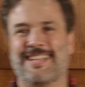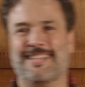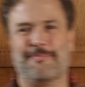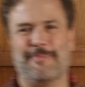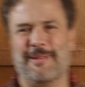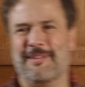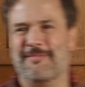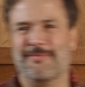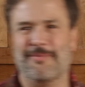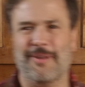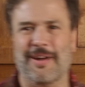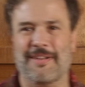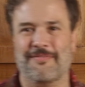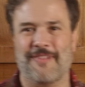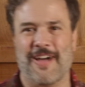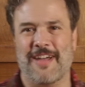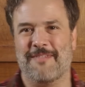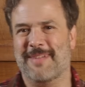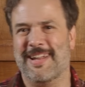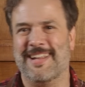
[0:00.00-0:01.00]
It's been, what,
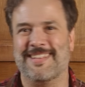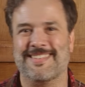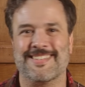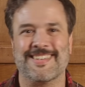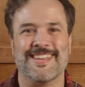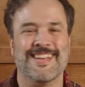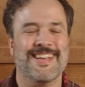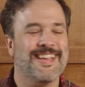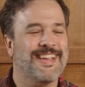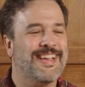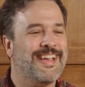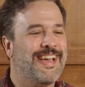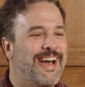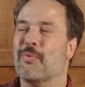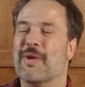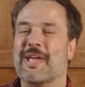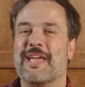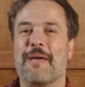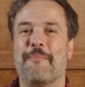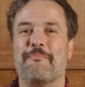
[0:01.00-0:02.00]
five minutes?
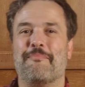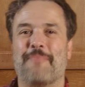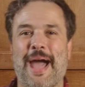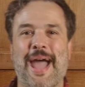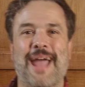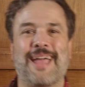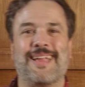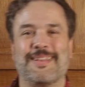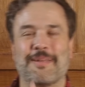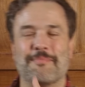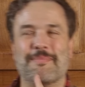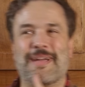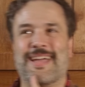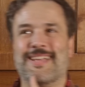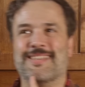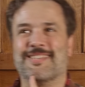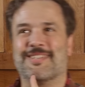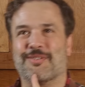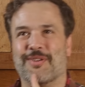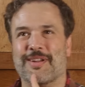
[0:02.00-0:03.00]
We get back to
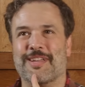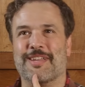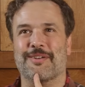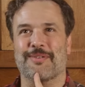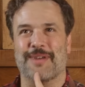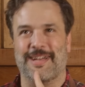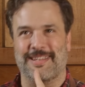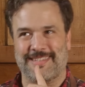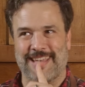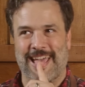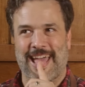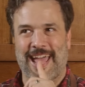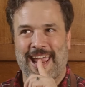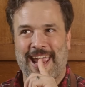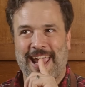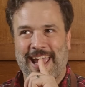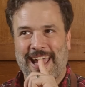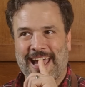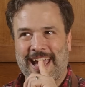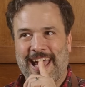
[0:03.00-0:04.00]
Main Street,
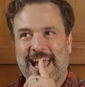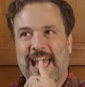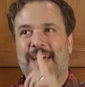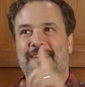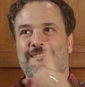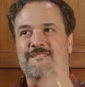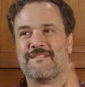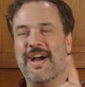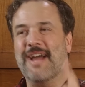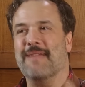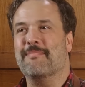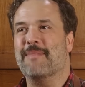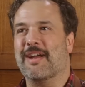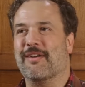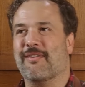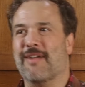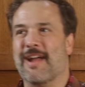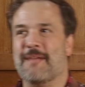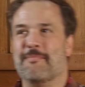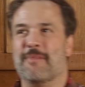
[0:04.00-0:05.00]
USA, find
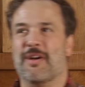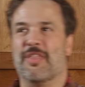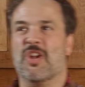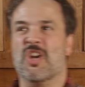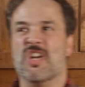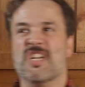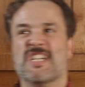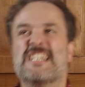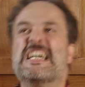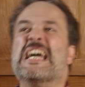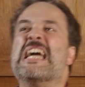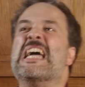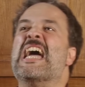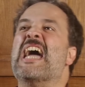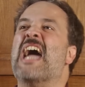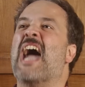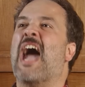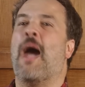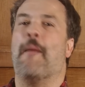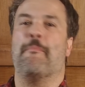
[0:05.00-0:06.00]
my grandmother
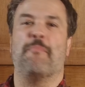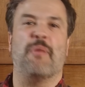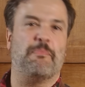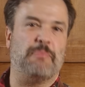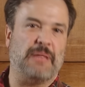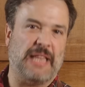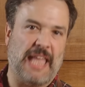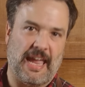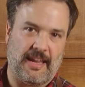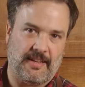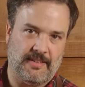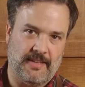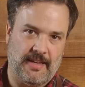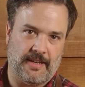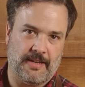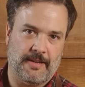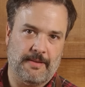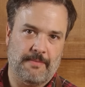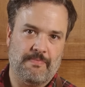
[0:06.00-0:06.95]
apoplectic.